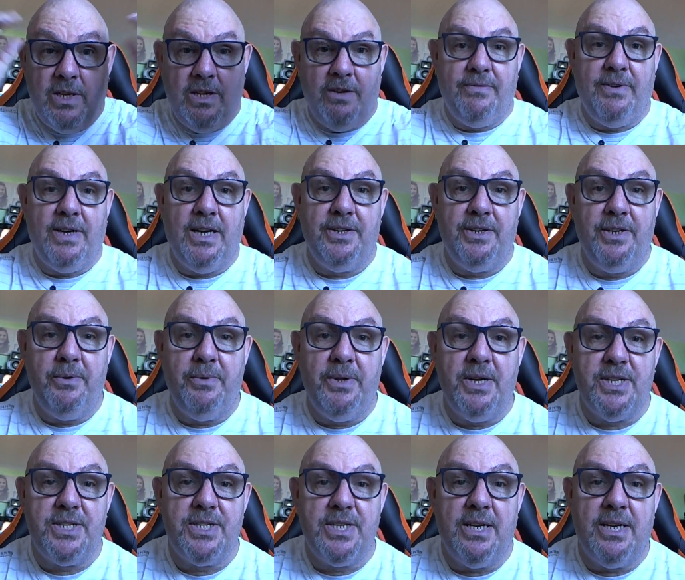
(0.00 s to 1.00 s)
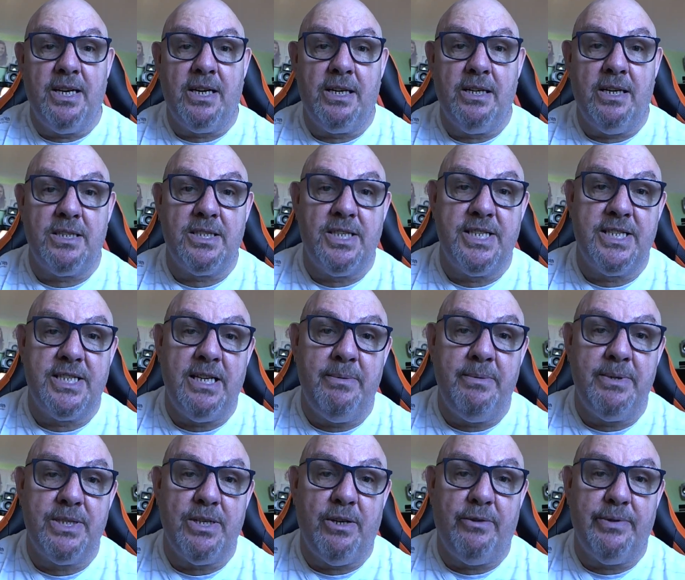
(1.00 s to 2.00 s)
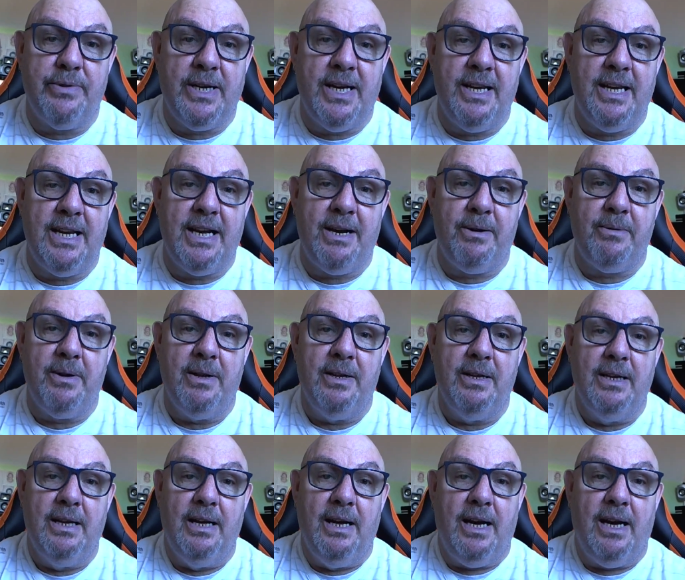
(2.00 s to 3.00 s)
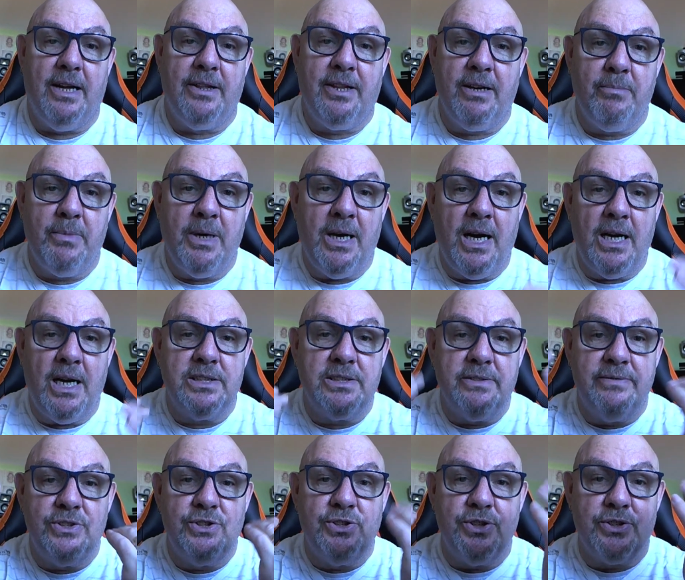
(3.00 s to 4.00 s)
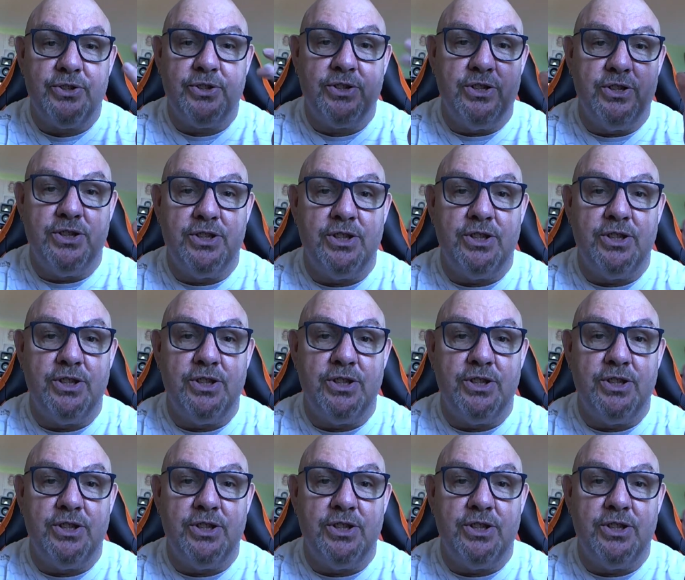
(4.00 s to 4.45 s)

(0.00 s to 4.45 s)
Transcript: if I do this, and I can actually see myself again now. I think my eyes have adjusted